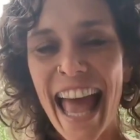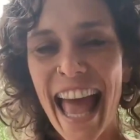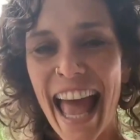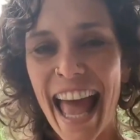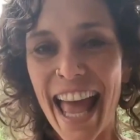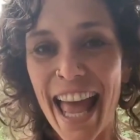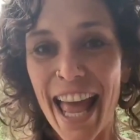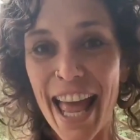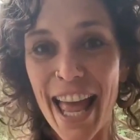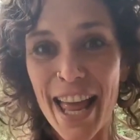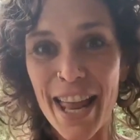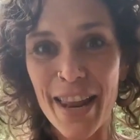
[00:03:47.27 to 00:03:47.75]

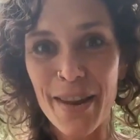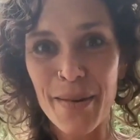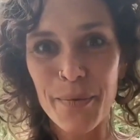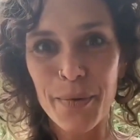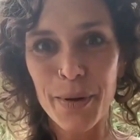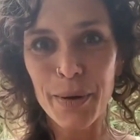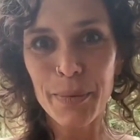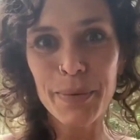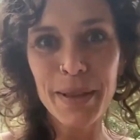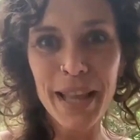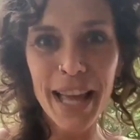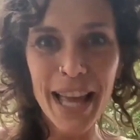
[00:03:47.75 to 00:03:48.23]
and
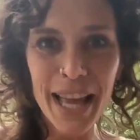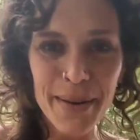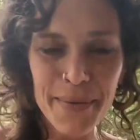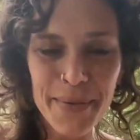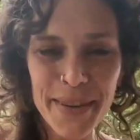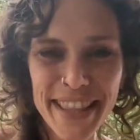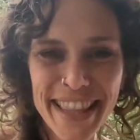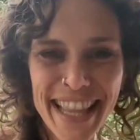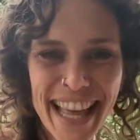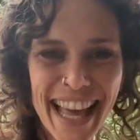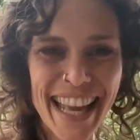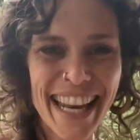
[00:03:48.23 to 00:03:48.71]
we're playing
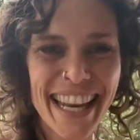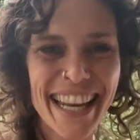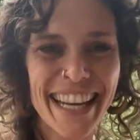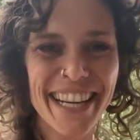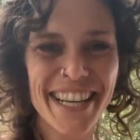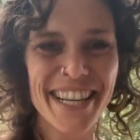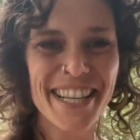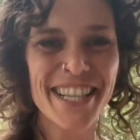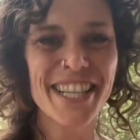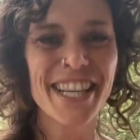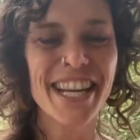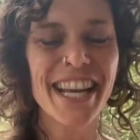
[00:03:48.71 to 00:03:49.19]
with that
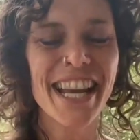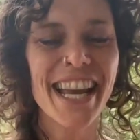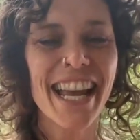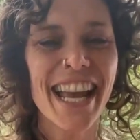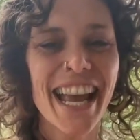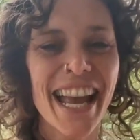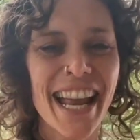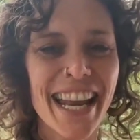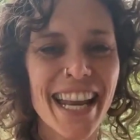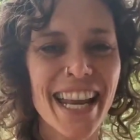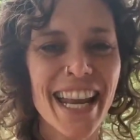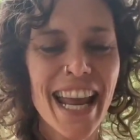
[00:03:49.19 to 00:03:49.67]
energy